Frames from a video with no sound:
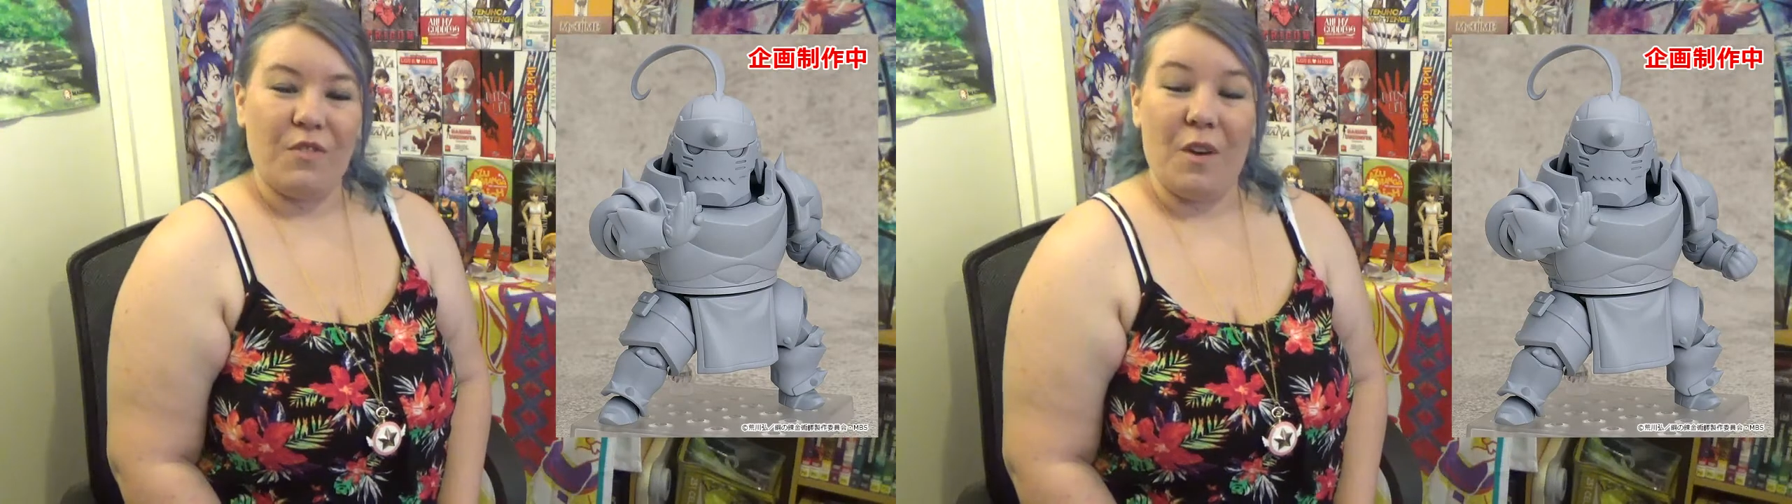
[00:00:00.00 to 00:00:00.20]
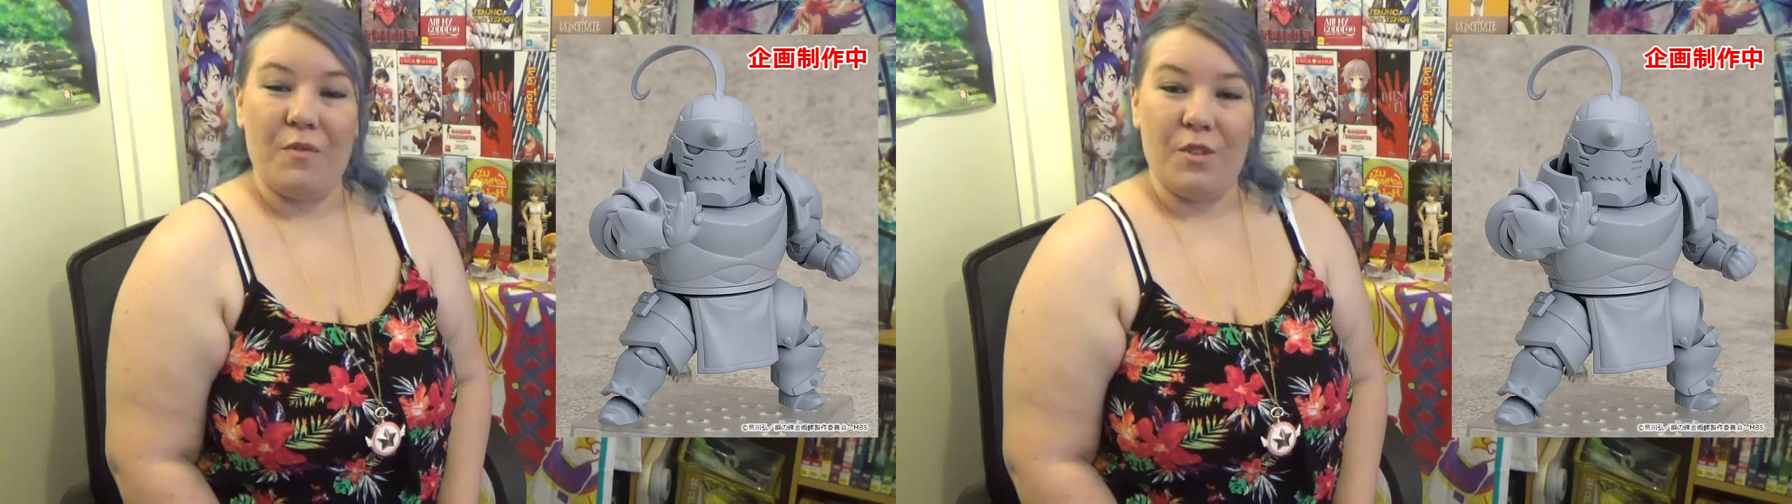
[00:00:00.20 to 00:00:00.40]

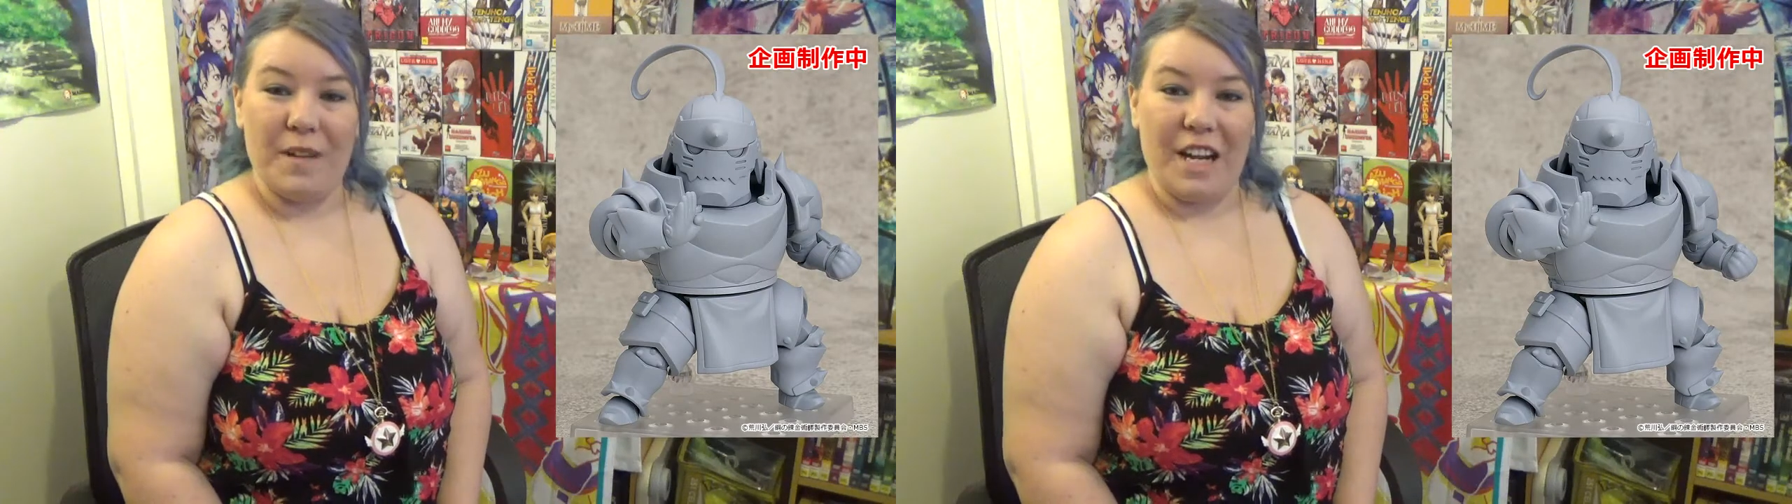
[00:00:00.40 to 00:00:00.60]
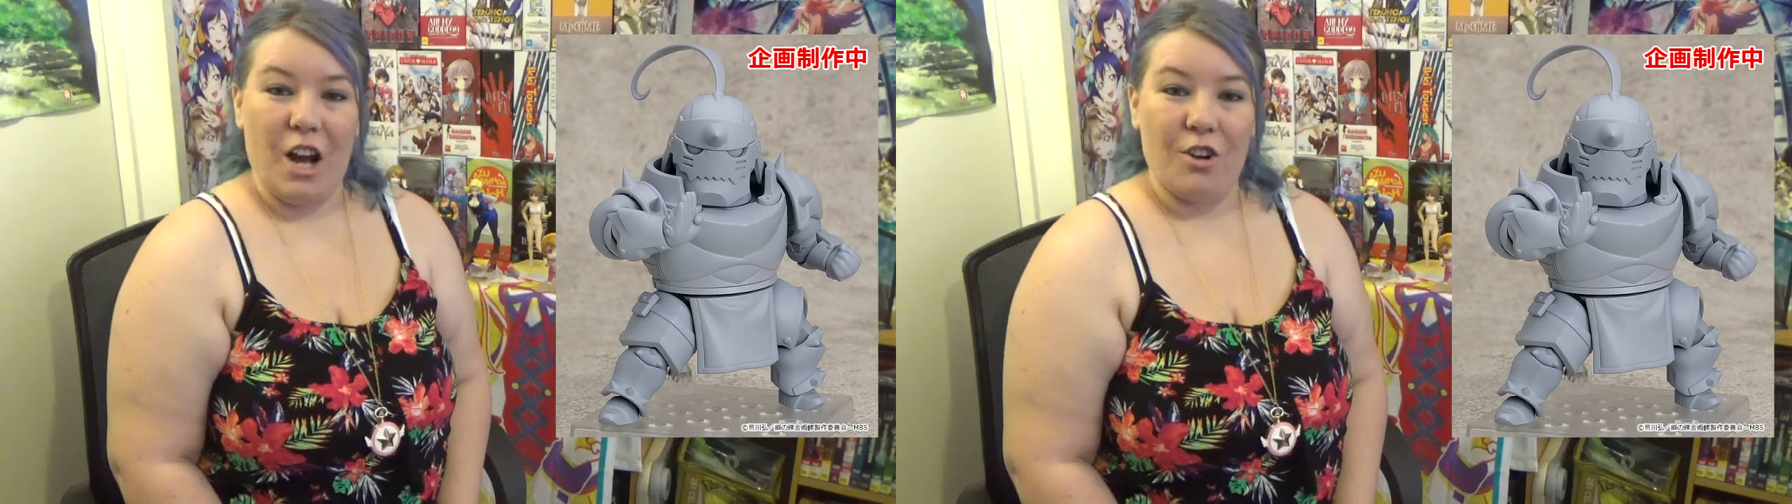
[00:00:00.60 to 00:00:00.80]
from
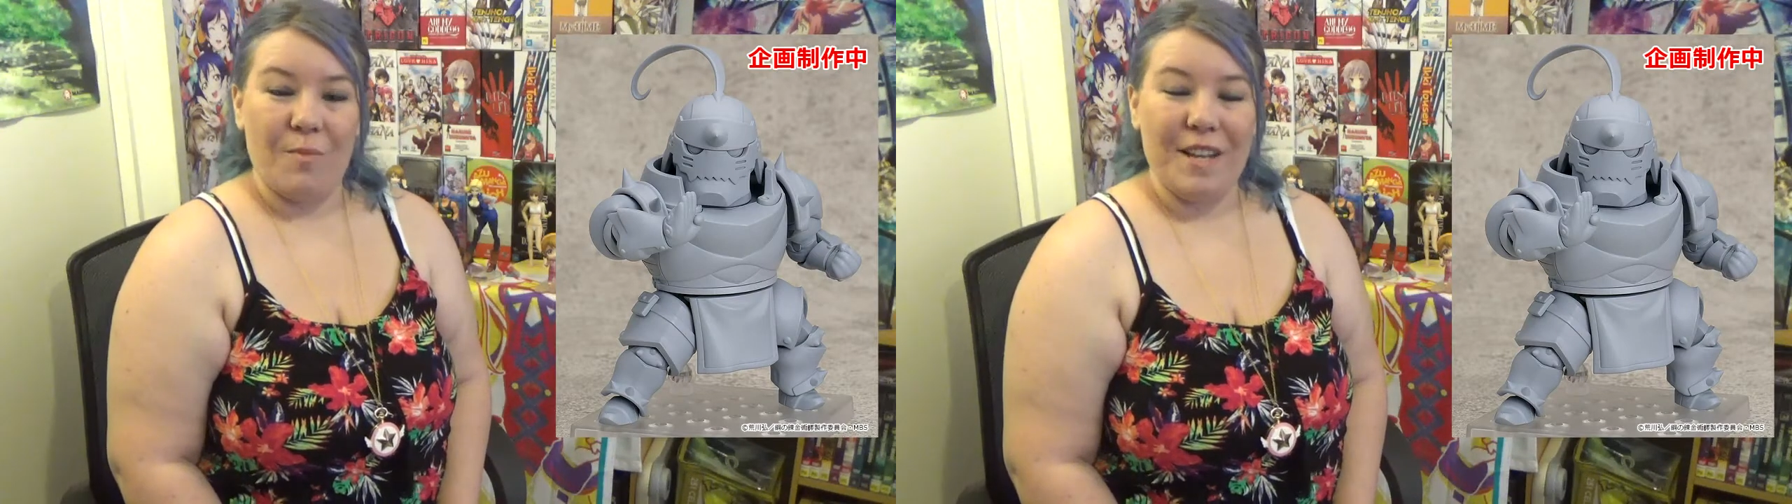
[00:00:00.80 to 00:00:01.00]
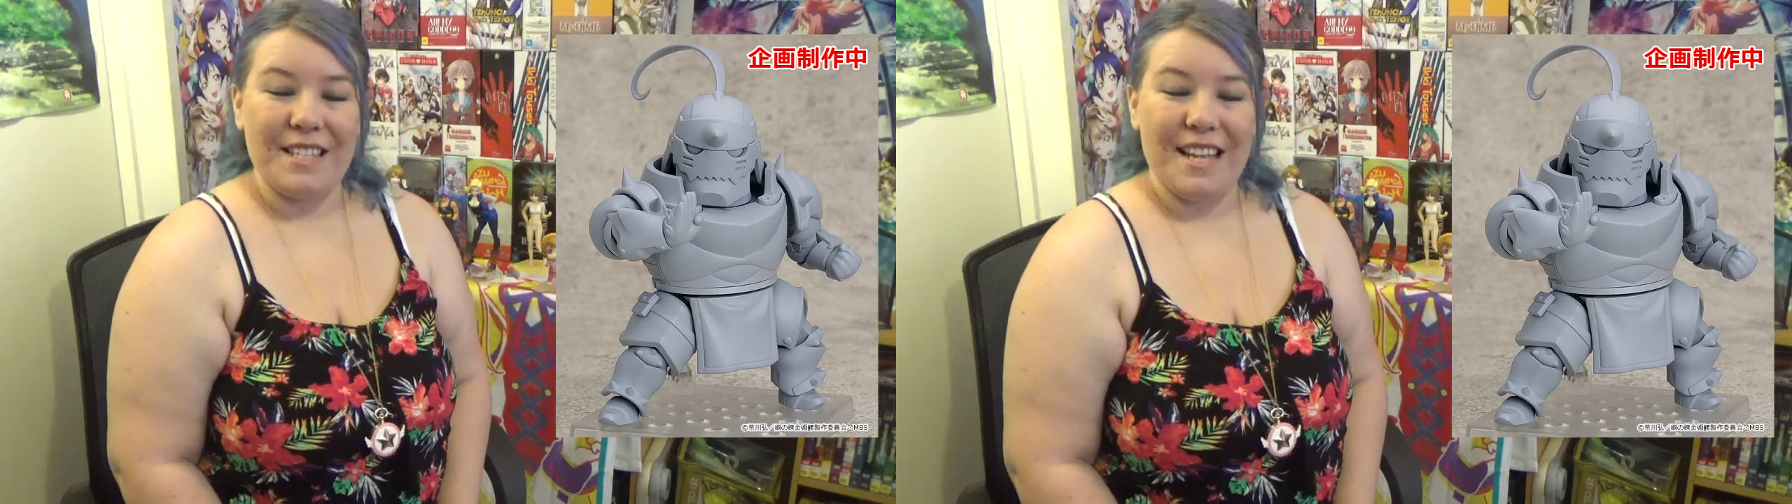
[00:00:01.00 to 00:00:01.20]
Fullmetal
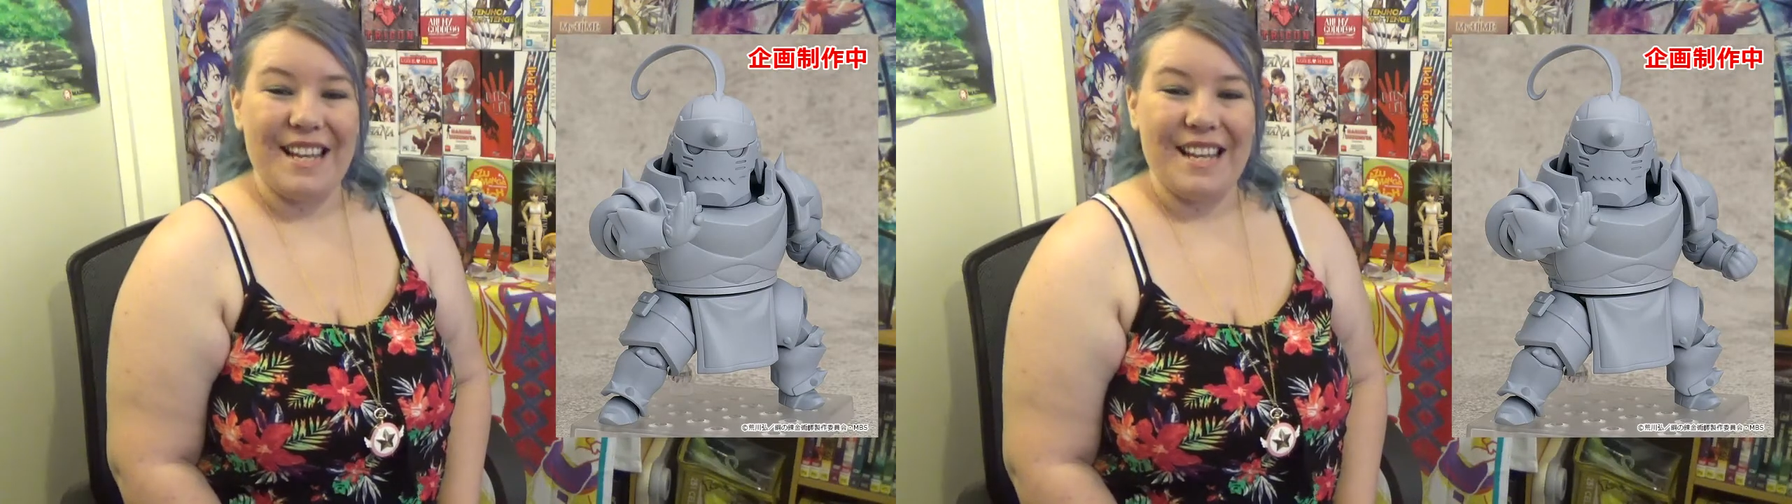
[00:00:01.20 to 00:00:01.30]
Alchemist,